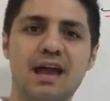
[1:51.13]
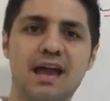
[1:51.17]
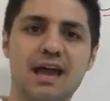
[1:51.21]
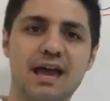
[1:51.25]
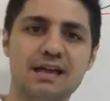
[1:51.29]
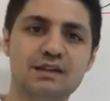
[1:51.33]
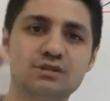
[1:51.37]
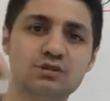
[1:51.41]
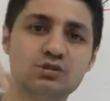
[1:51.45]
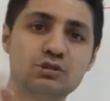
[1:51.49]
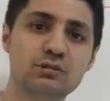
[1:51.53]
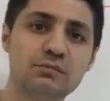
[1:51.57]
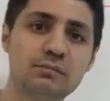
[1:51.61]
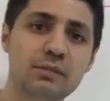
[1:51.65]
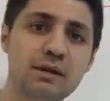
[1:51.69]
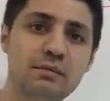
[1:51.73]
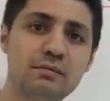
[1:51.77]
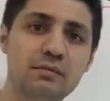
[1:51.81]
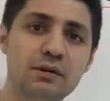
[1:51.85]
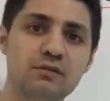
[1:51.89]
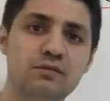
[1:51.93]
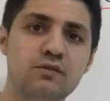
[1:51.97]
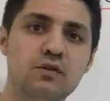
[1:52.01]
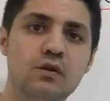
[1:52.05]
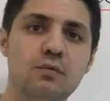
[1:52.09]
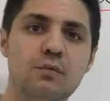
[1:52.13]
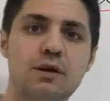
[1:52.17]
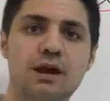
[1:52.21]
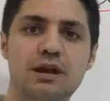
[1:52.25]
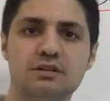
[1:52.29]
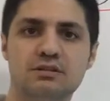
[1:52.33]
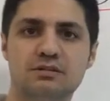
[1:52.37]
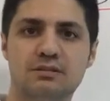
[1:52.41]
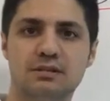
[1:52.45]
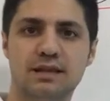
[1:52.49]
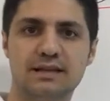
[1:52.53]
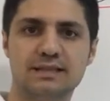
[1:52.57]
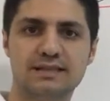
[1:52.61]
As you remember from our
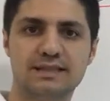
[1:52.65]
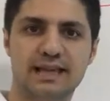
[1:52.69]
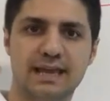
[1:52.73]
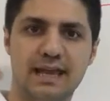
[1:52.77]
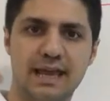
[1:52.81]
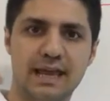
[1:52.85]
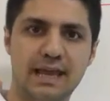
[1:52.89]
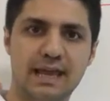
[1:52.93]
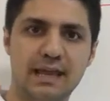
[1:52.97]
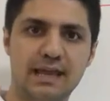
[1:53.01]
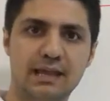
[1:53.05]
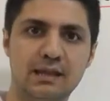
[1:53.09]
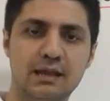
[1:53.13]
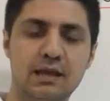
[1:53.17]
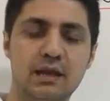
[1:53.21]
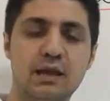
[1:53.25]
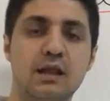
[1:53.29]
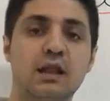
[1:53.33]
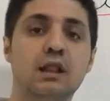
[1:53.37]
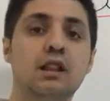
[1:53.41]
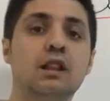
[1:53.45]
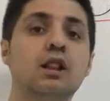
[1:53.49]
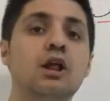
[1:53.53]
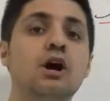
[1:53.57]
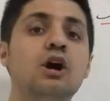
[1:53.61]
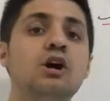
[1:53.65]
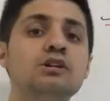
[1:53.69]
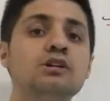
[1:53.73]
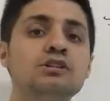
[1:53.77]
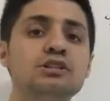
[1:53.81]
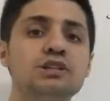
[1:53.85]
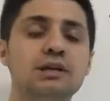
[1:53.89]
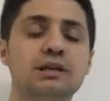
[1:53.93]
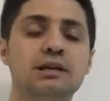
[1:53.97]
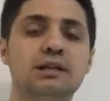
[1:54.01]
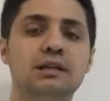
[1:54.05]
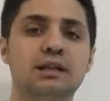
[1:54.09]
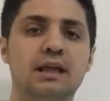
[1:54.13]
slides again,
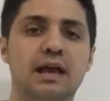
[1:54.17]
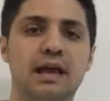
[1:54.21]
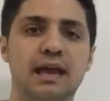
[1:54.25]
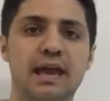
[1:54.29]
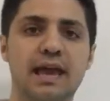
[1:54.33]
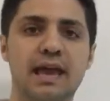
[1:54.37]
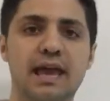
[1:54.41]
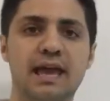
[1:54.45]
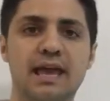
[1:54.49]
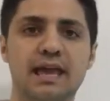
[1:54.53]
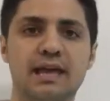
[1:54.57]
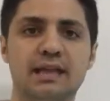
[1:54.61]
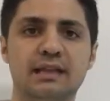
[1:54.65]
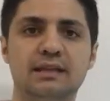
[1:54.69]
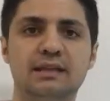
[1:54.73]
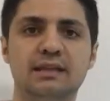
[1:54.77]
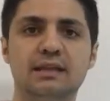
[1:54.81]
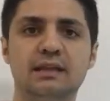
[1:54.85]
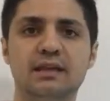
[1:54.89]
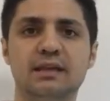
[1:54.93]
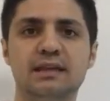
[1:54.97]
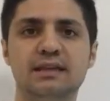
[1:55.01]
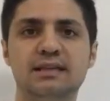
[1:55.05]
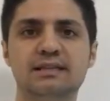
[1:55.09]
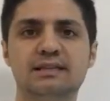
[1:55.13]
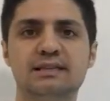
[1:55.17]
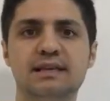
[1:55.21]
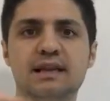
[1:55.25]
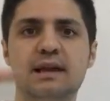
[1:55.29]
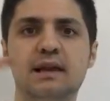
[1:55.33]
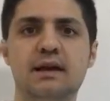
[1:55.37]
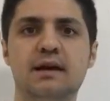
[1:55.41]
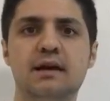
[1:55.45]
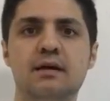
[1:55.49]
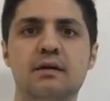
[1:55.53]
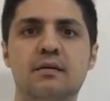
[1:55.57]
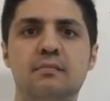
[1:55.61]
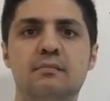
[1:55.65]
logical AND is a
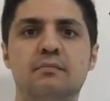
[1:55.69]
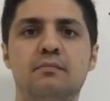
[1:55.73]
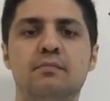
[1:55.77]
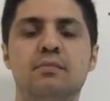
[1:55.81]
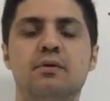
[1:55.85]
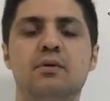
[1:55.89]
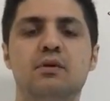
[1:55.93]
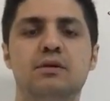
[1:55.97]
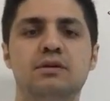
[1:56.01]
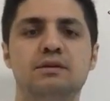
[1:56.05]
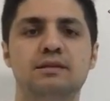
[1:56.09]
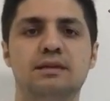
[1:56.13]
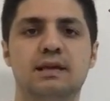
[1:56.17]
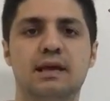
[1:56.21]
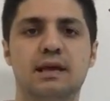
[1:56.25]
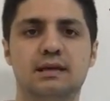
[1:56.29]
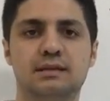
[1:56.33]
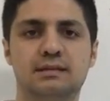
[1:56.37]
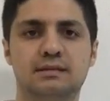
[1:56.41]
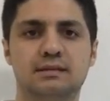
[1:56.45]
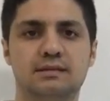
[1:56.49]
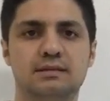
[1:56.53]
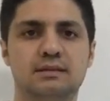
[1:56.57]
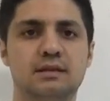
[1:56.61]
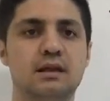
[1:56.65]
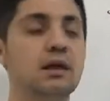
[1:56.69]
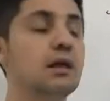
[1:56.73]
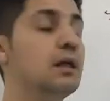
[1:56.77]
process.